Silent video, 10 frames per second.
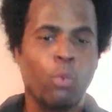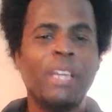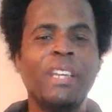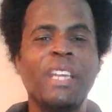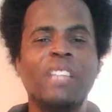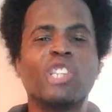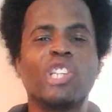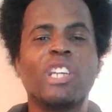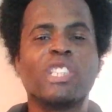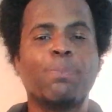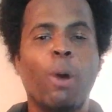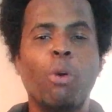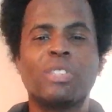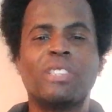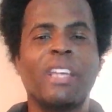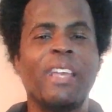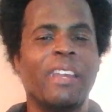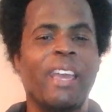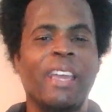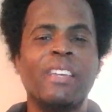We need to expose
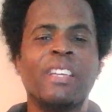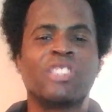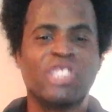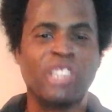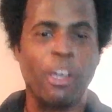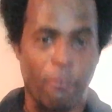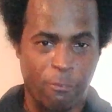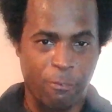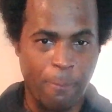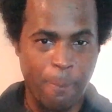DNA itself.